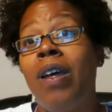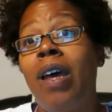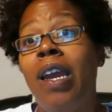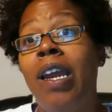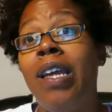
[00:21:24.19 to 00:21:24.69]

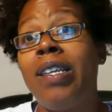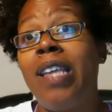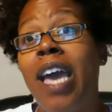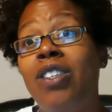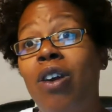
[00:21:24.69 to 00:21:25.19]
an
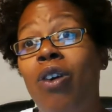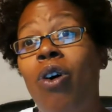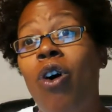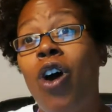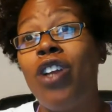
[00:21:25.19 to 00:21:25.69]
external
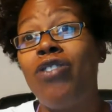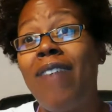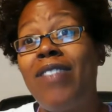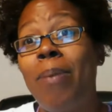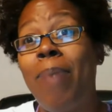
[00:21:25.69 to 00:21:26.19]
hard
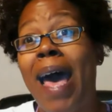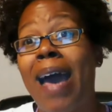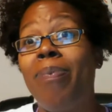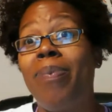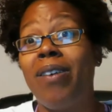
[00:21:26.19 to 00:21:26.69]
drive to back
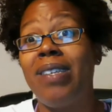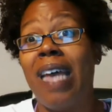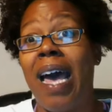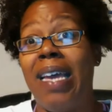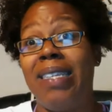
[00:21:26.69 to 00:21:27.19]
up their
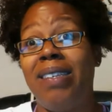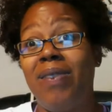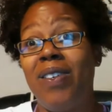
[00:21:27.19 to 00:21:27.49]
sites.